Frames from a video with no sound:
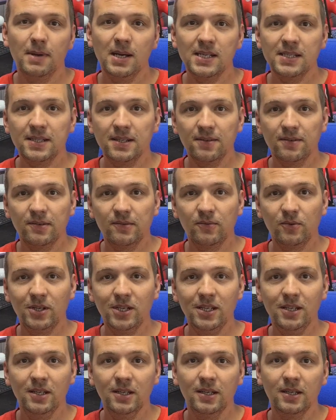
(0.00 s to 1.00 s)
Master
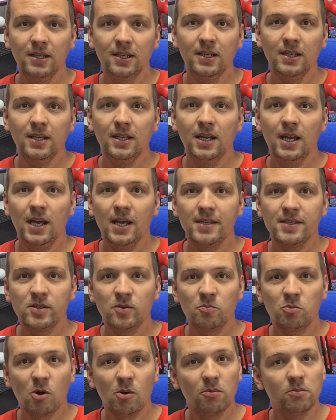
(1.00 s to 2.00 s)
3, as
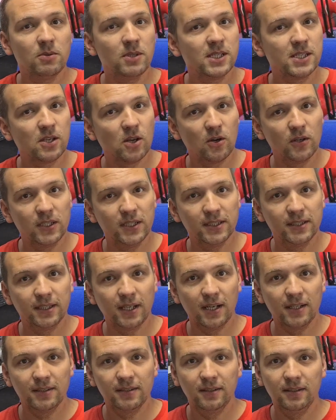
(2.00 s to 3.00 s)
you probably saw in the
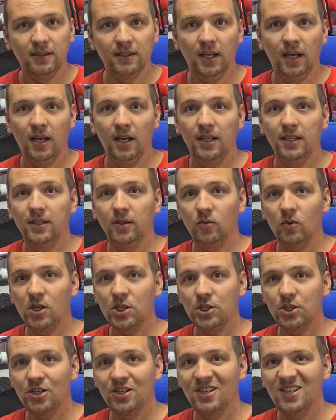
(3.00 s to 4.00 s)
title, and the
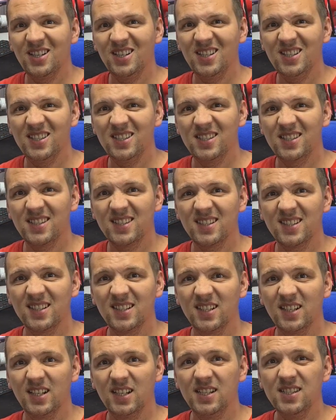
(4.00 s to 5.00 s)
question is
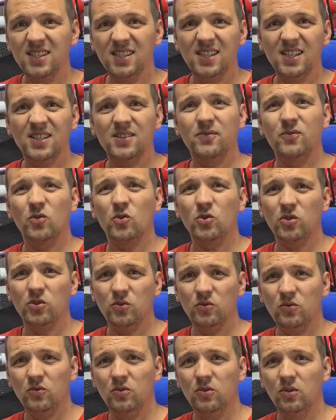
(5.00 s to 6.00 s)
this for
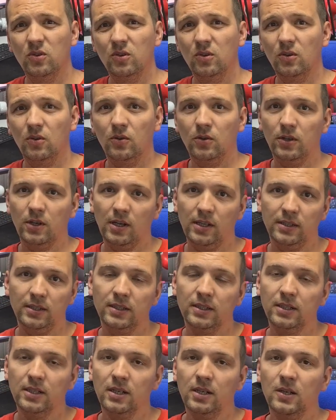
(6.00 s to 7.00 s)
you or
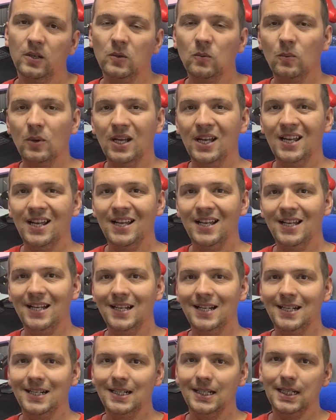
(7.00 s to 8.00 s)
not?
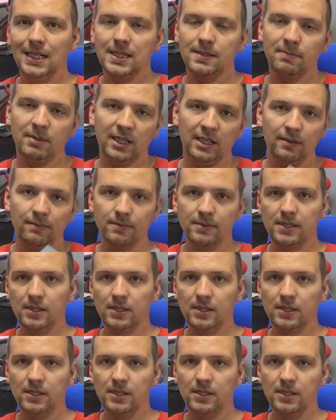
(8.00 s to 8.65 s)
Well, let's begin.